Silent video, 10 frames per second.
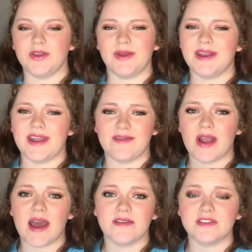You can never
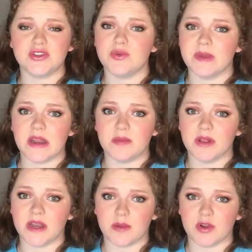have too many
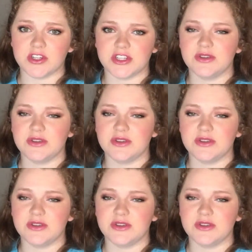blending brushes.